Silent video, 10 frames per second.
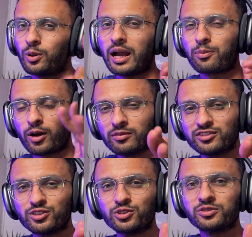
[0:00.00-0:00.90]
I
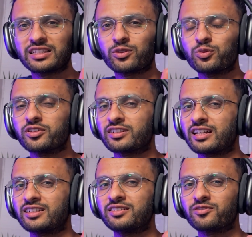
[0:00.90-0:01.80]
promised you that we would
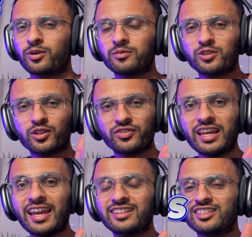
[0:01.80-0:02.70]
run from YOLO v
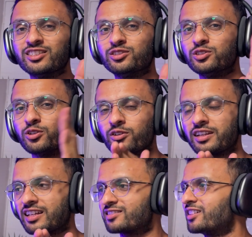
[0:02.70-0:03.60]
eight to YOLO N A
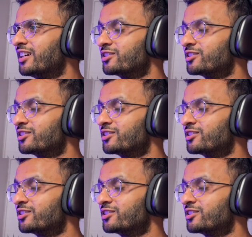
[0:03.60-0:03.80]
S.